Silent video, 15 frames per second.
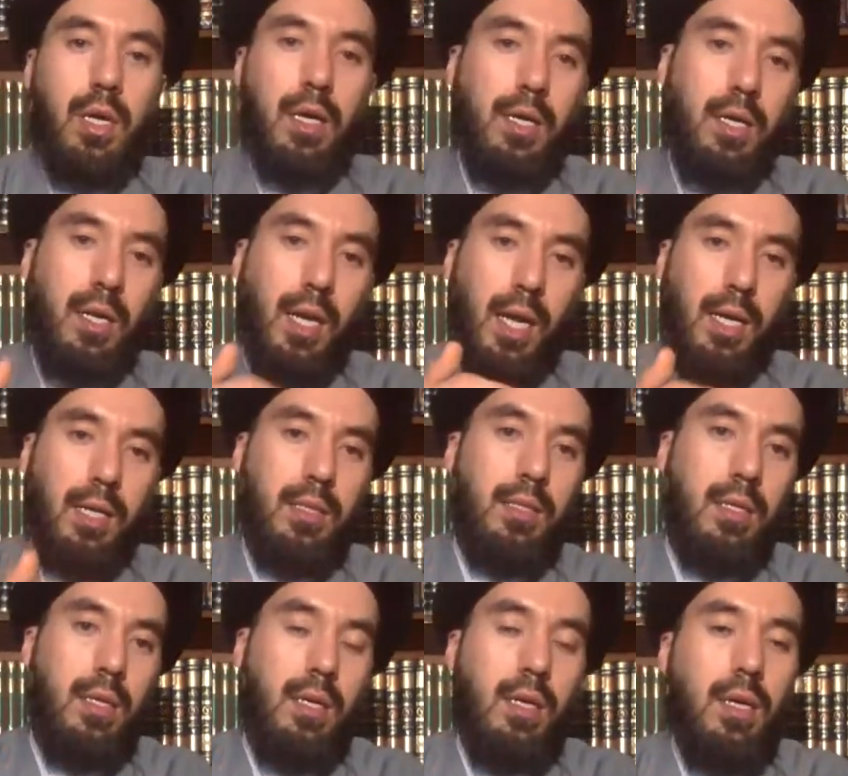connect
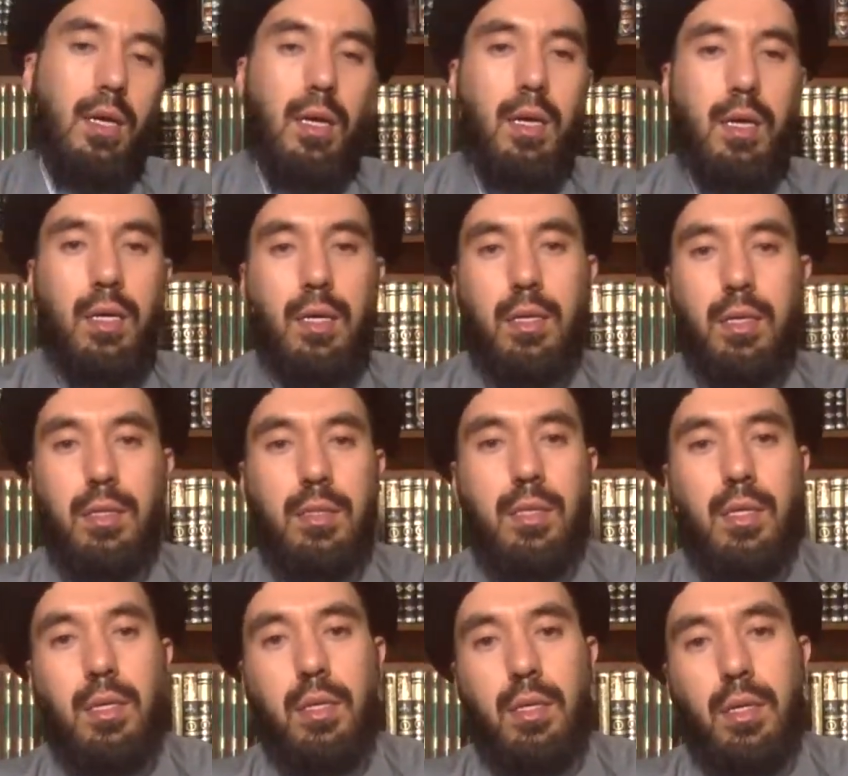
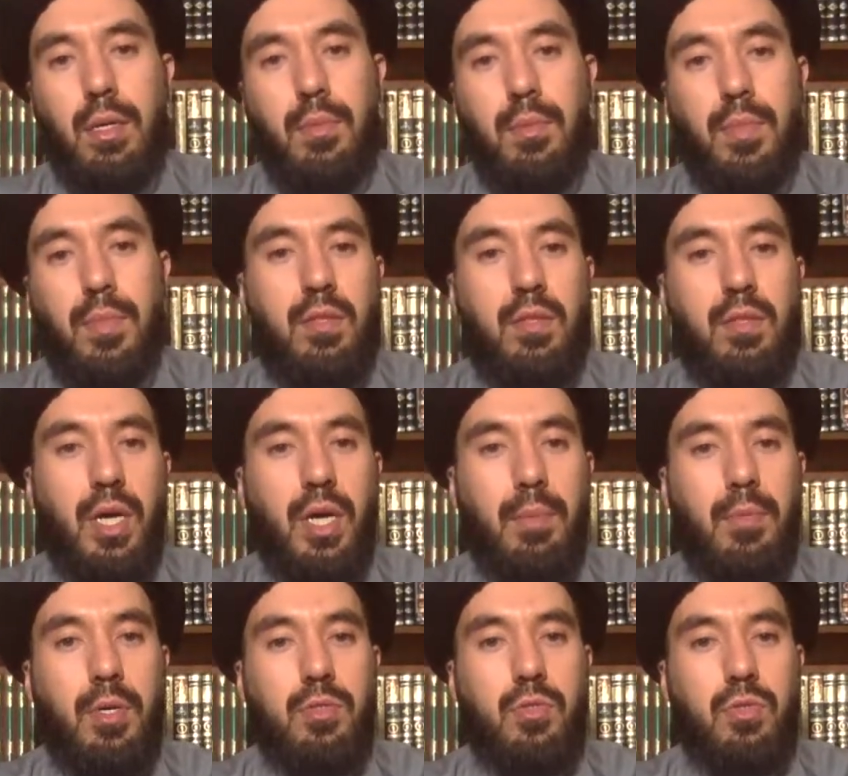the month of
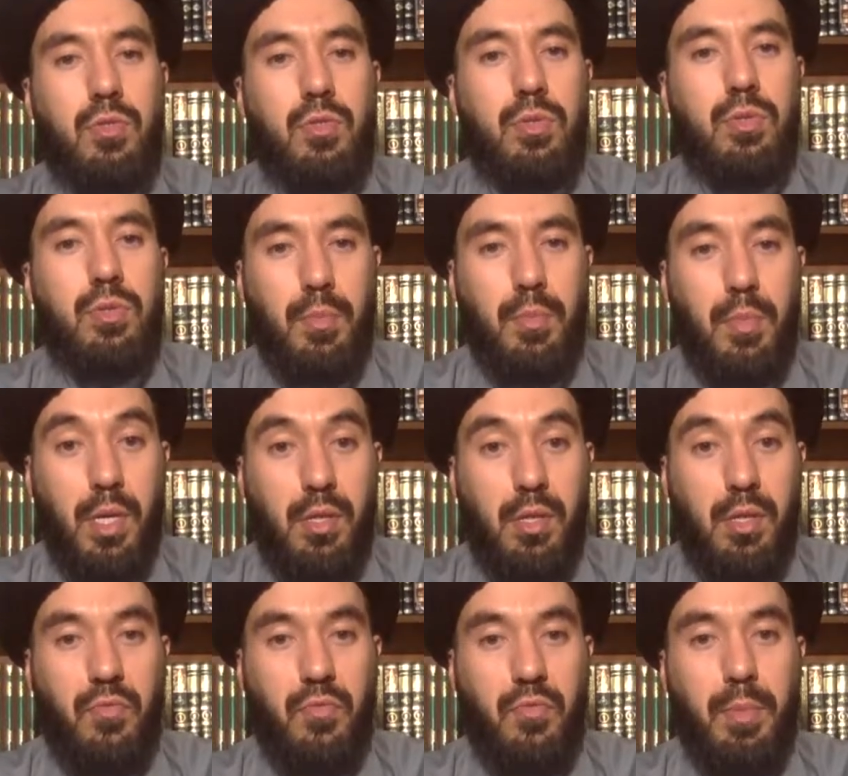Sha'ban to the month
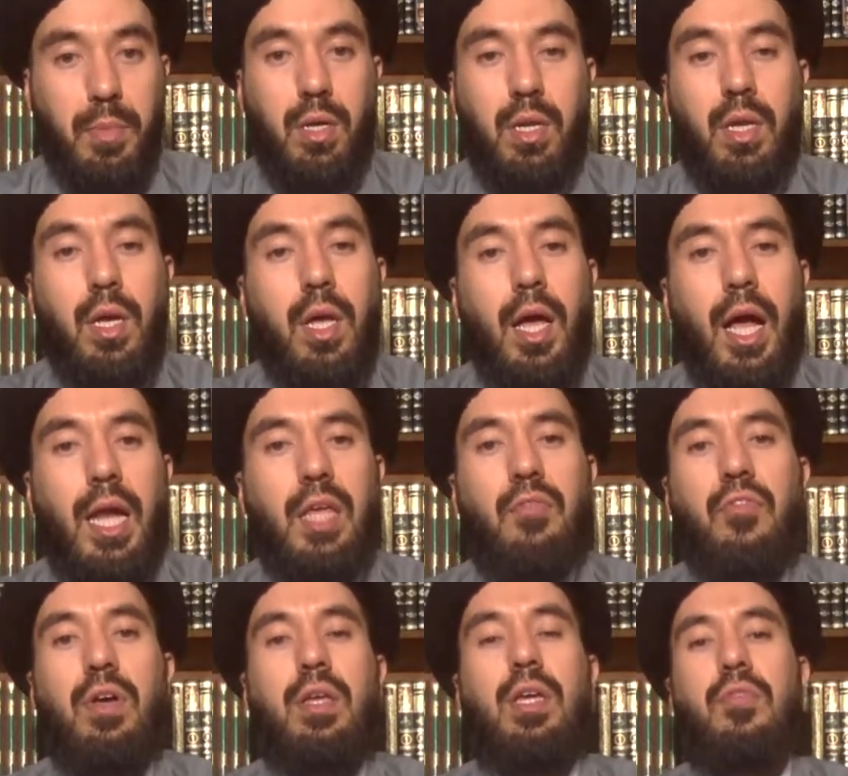of Ramadan. And
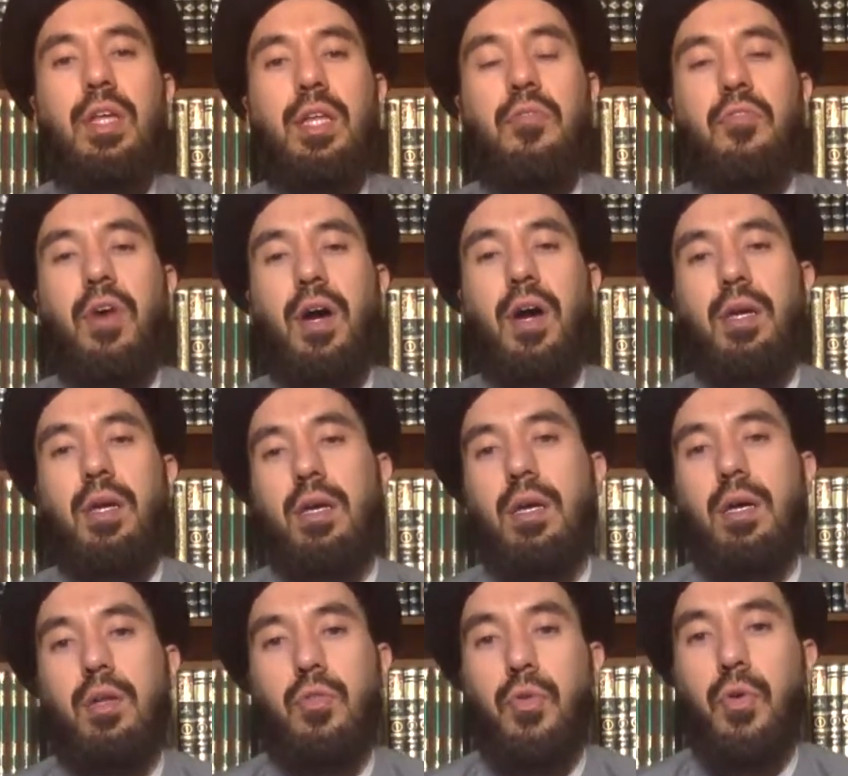even if I
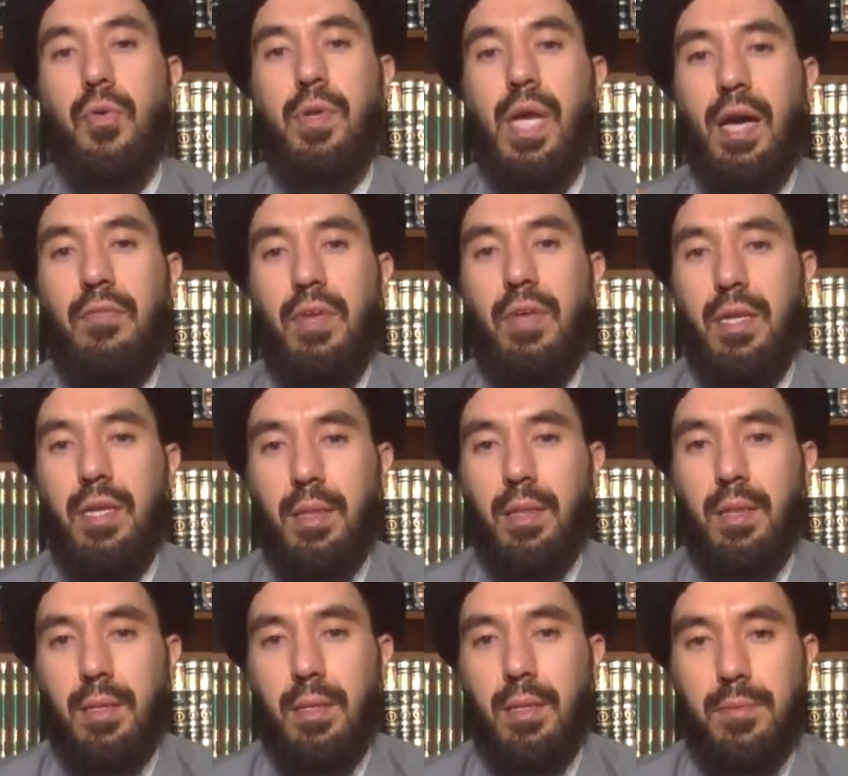don't have
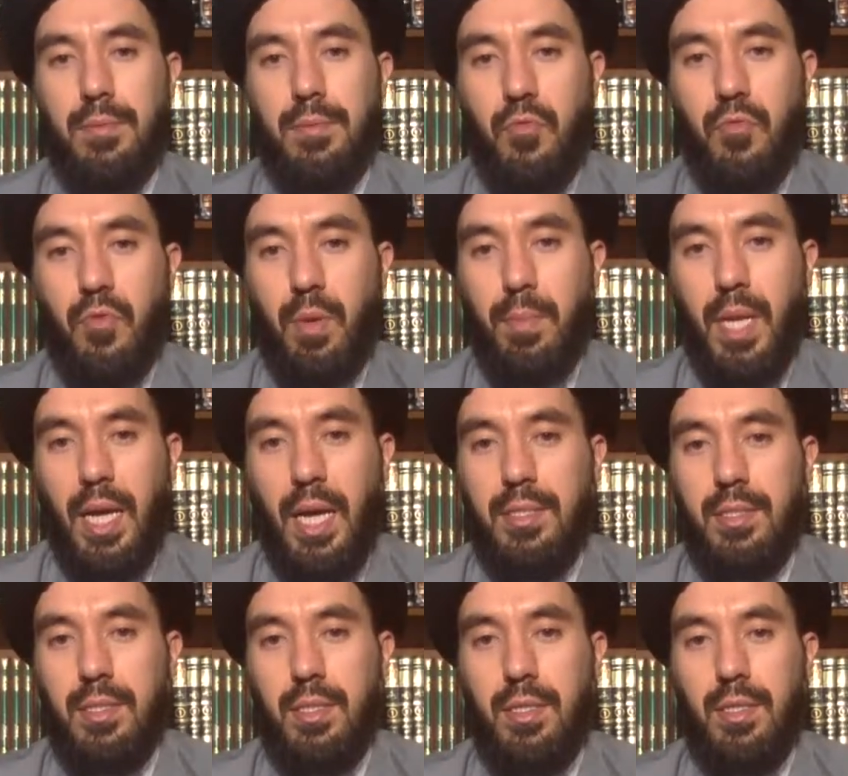anything
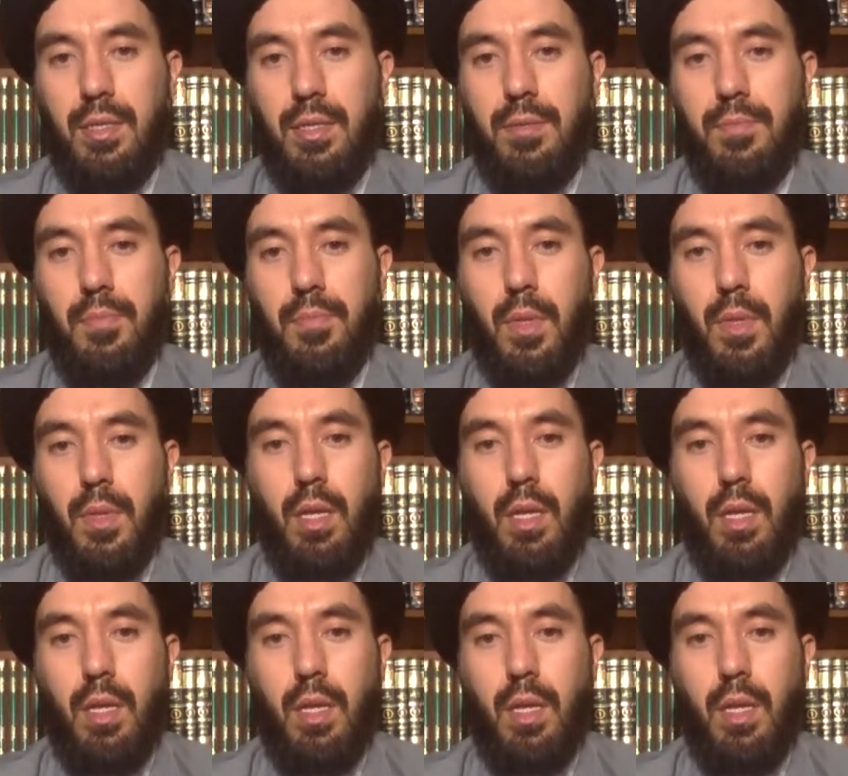from last year,